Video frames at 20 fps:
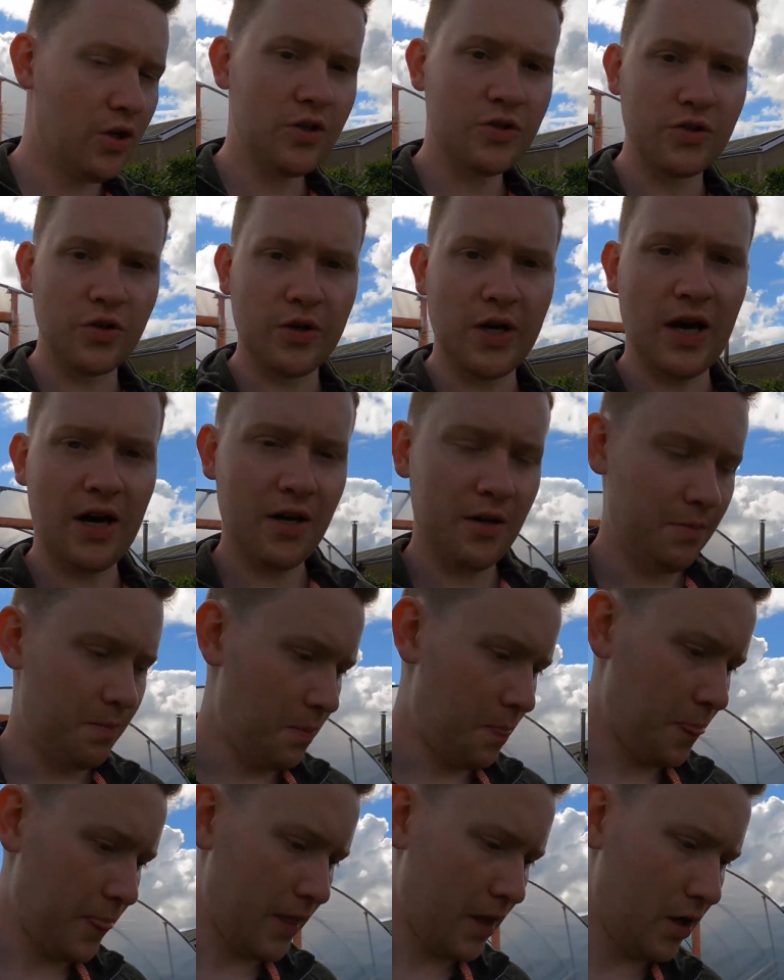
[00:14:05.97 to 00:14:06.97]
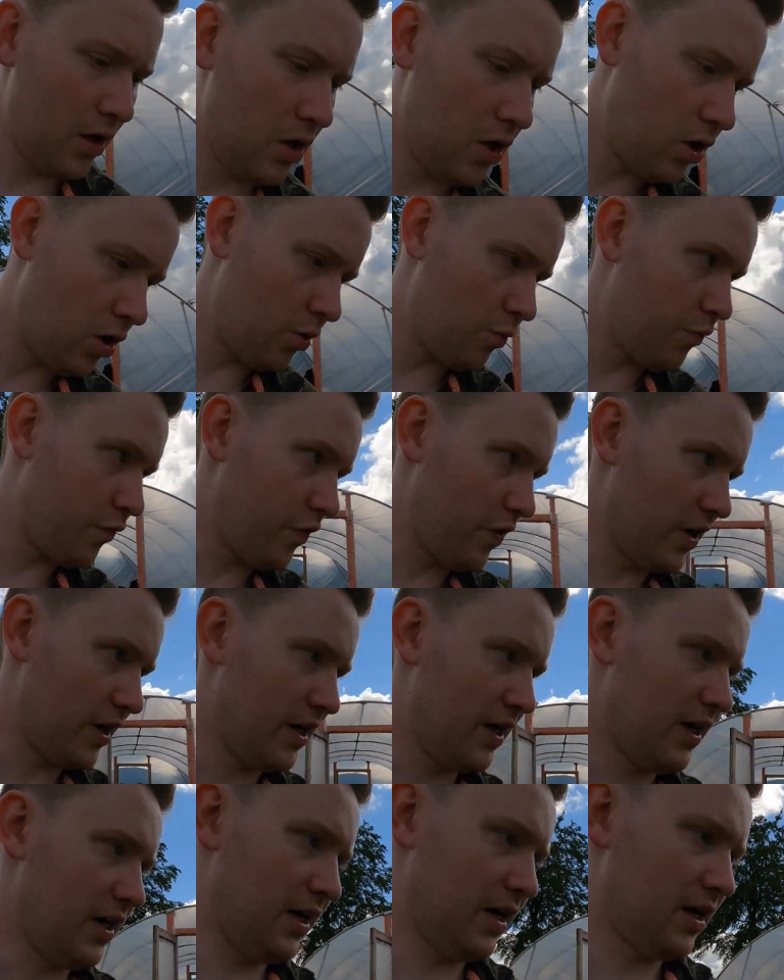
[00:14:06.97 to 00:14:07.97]
So yeah,
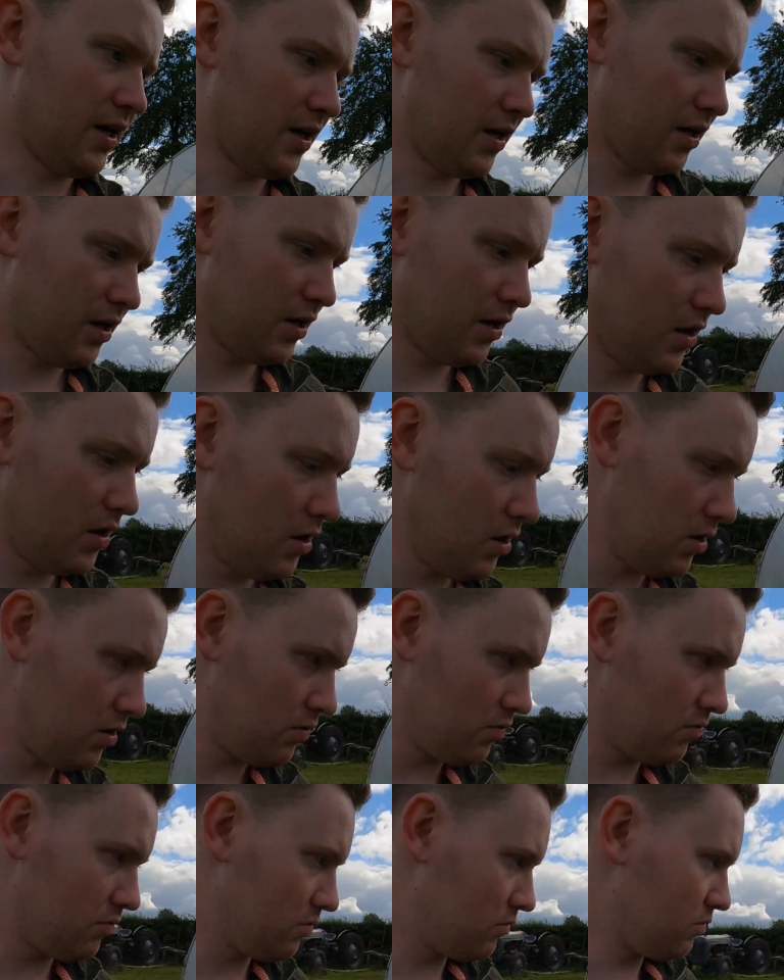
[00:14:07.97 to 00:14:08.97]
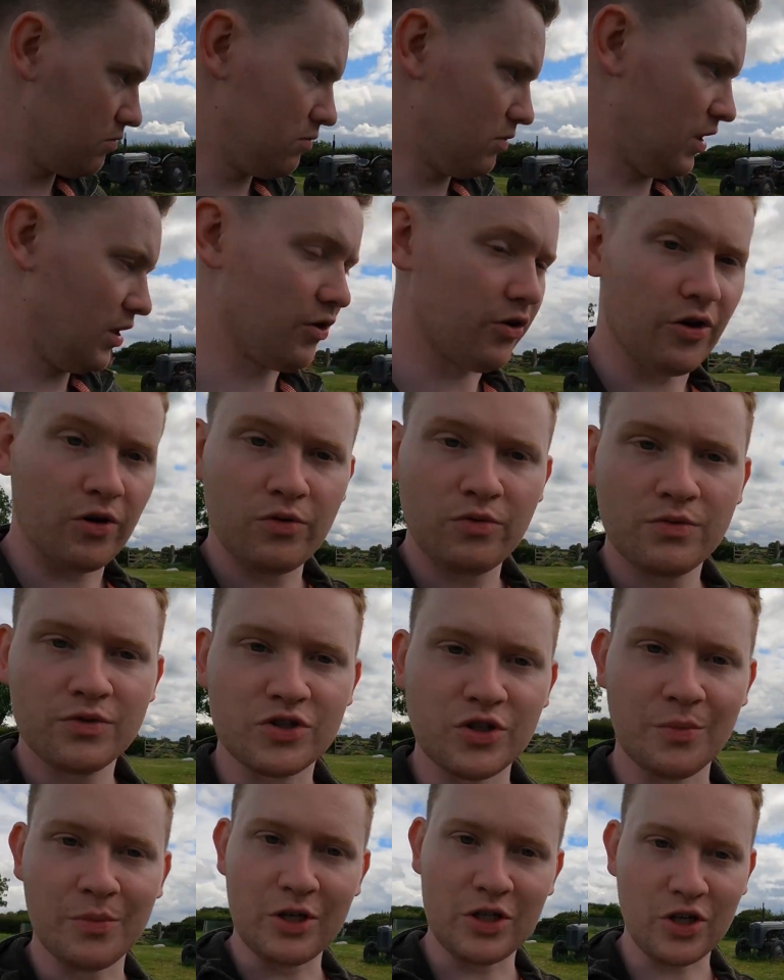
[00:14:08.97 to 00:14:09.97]
hopefully, I don't know,
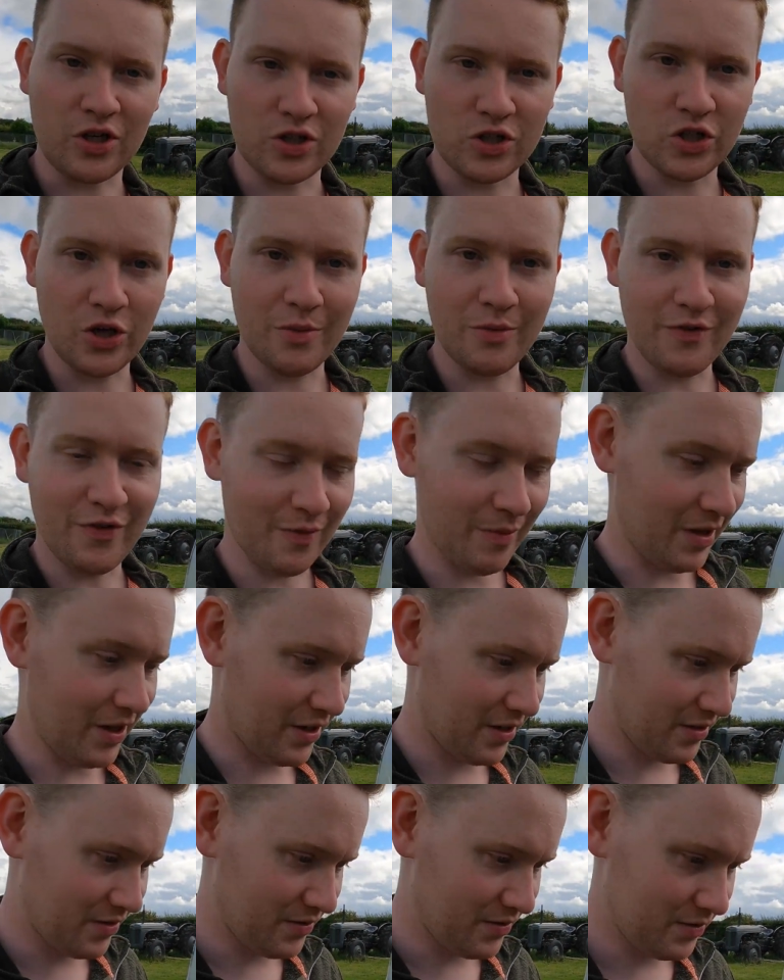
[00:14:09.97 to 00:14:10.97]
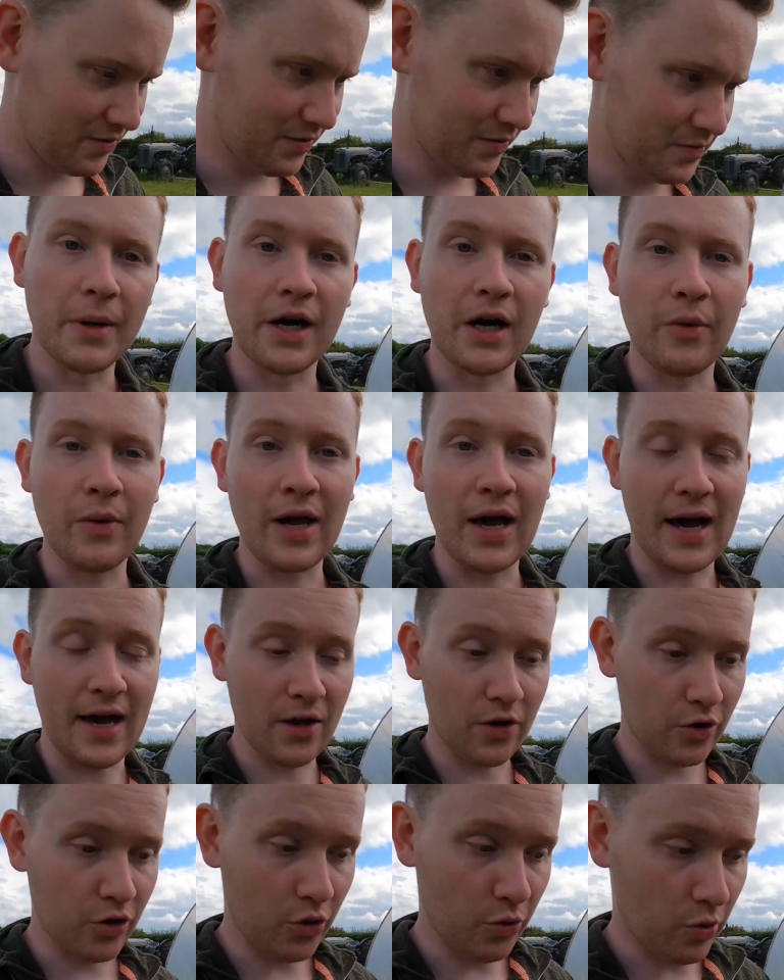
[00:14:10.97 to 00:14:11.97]
somebody took enjoyment from that. But anyway, I'm
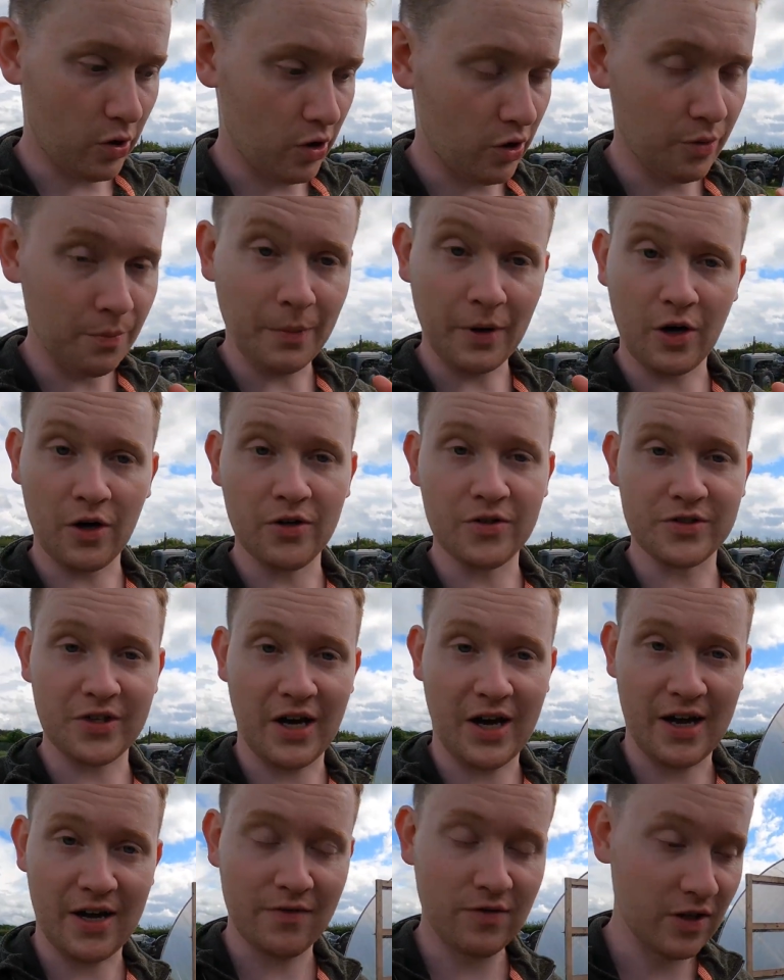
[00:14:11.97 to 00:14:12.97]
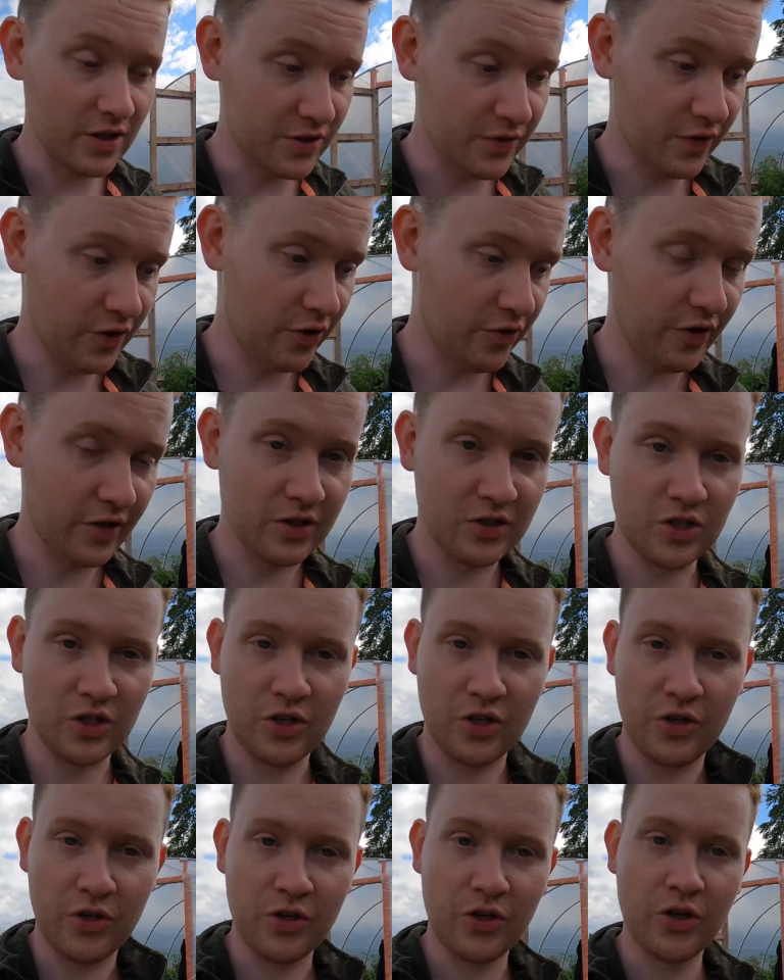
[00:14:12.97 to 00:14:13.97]
going to go on because I have lots of other things to
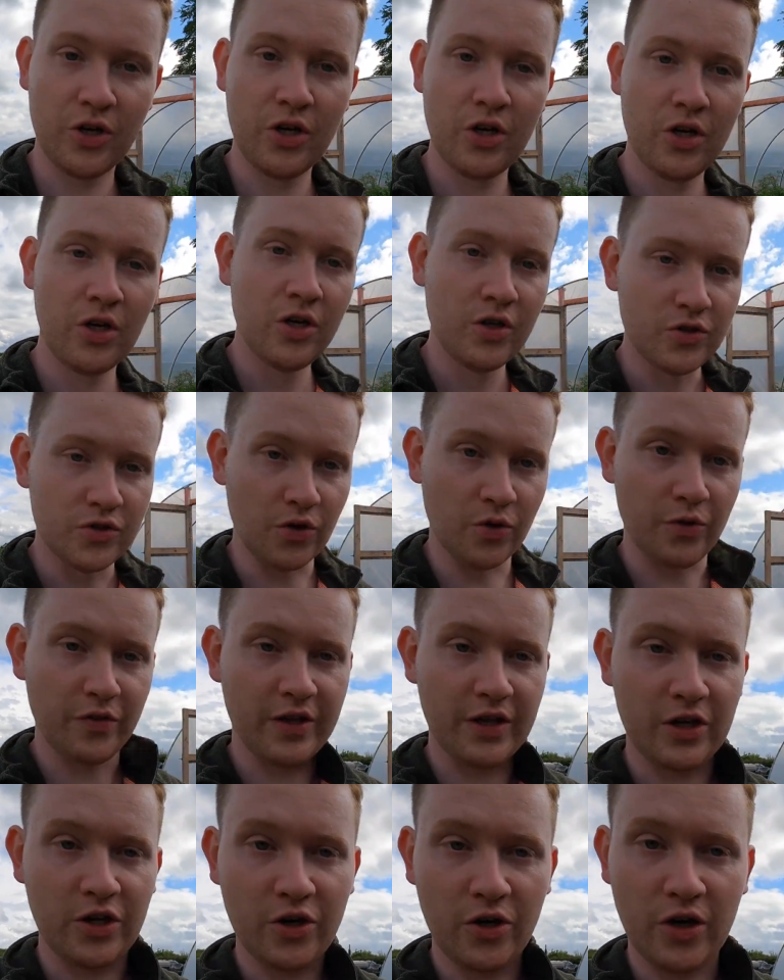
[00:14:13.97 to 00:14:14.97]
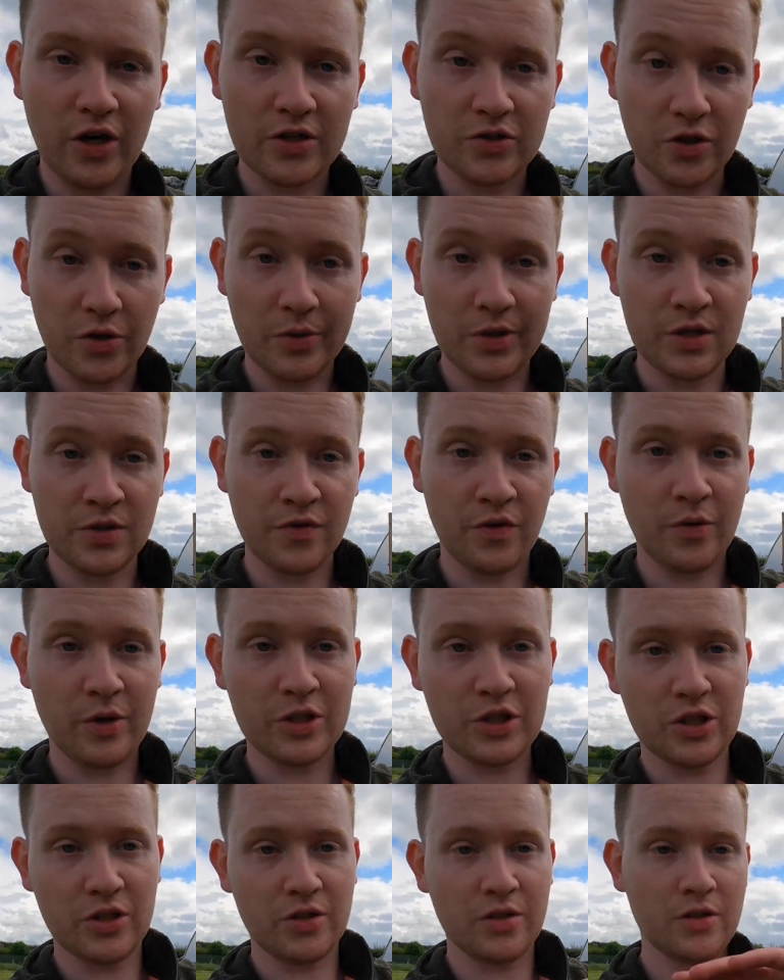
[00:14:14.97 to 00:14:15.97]
do. So thank you as always for
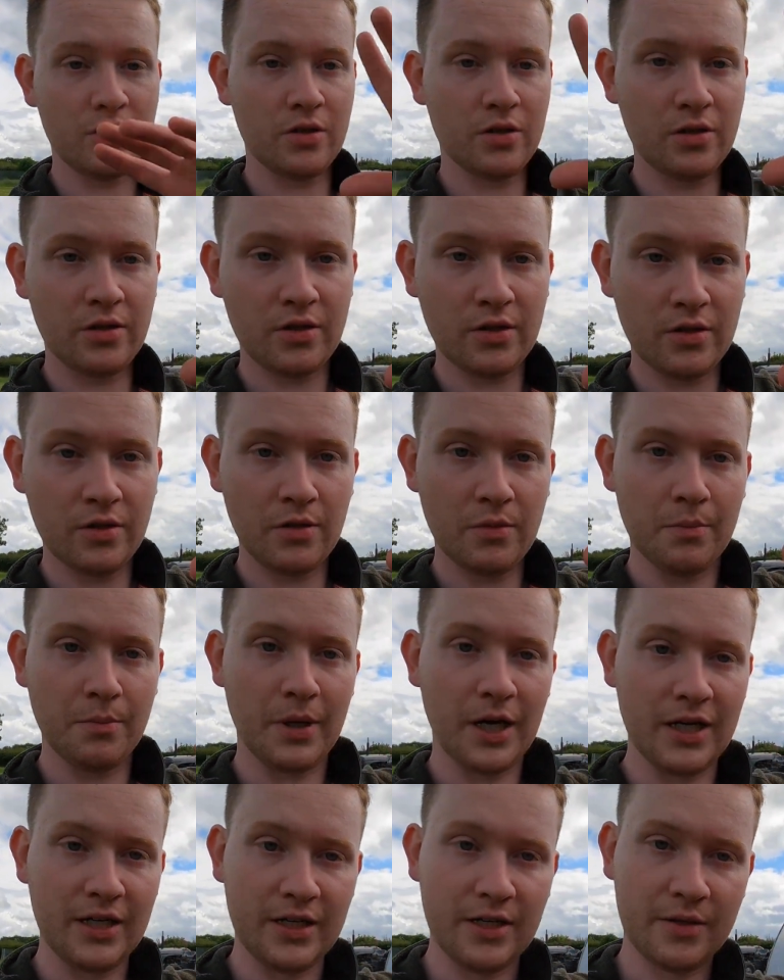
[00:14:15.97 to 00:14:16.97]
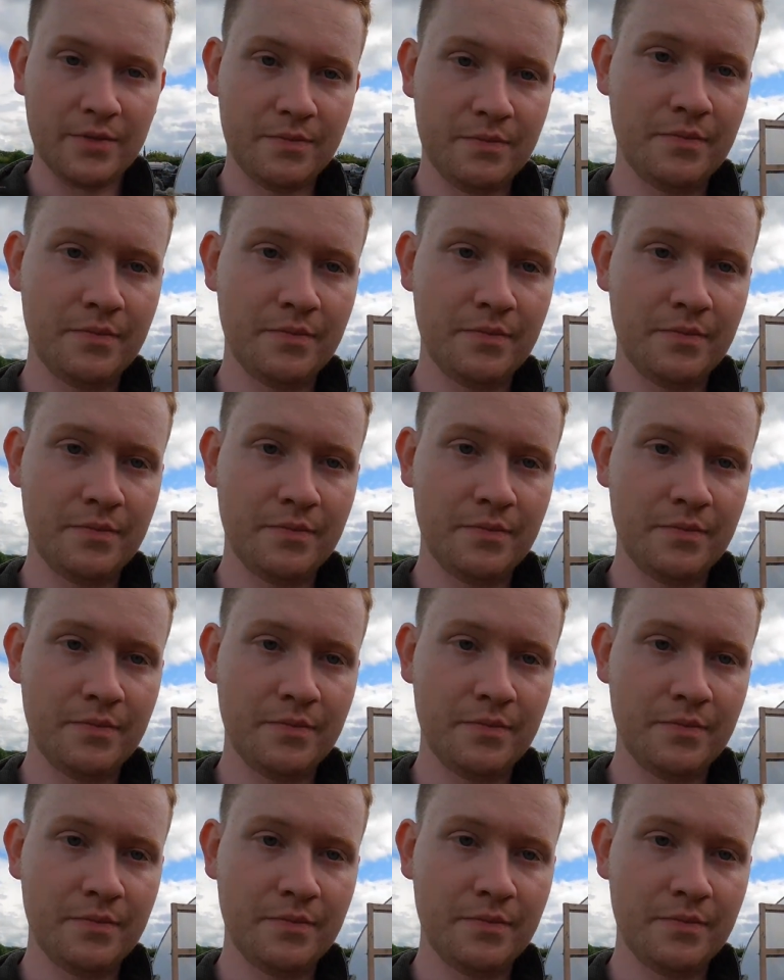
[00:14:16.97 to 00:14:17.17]
watching. Bye.